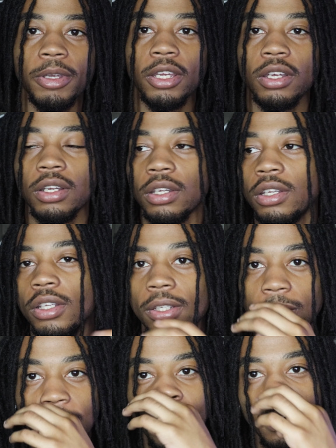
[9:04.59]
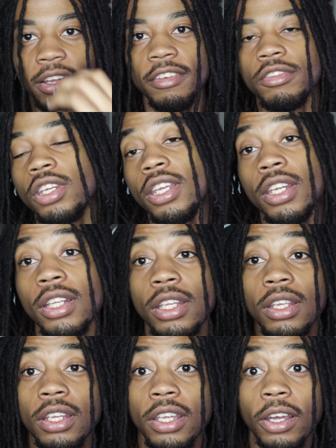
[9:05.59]
pick. Now, if you
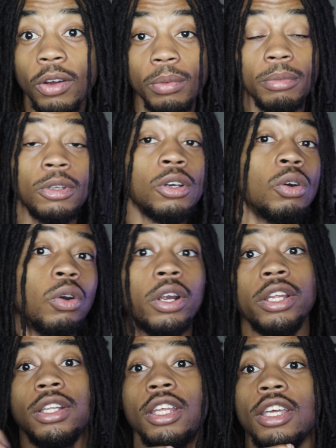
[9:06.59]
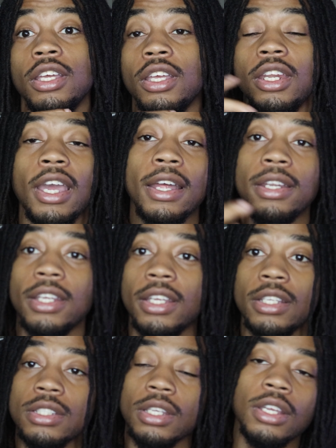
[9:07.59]
need any help or anything, any
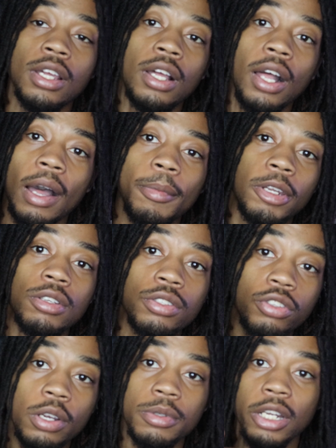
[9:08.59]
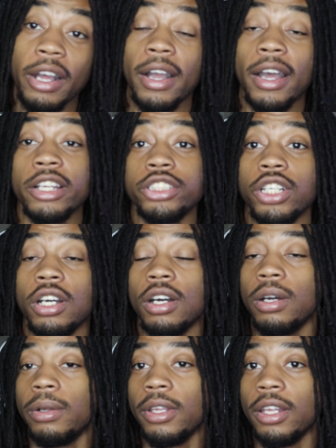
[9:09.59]
ideas, comment in the description. I got
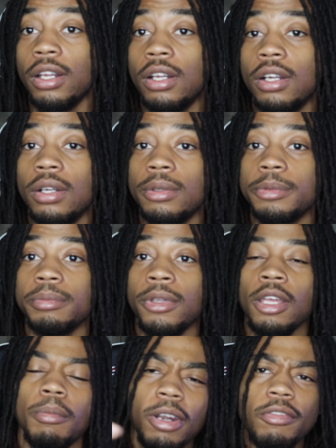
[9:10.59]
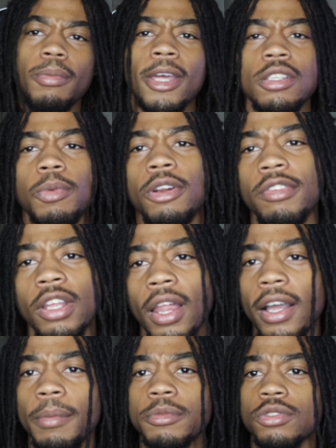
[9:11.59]
y'all. But if you made this point of view,
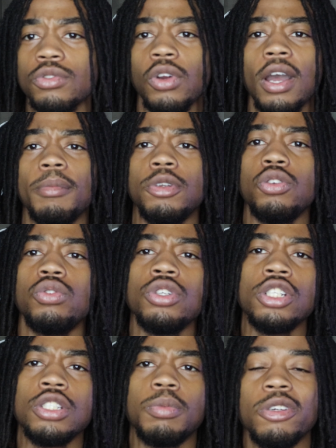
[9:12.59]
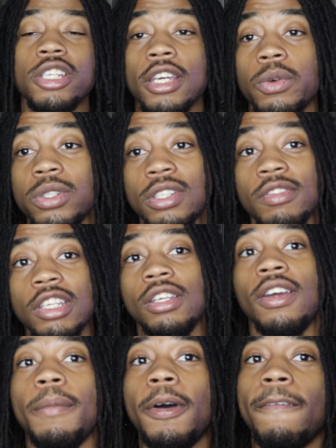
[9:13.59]
like, comment, subscribe, new. It's your boy Tayqueestv.
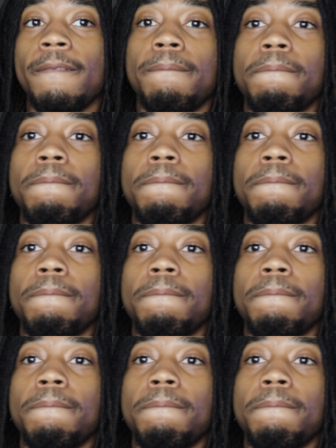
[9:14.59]
Come on.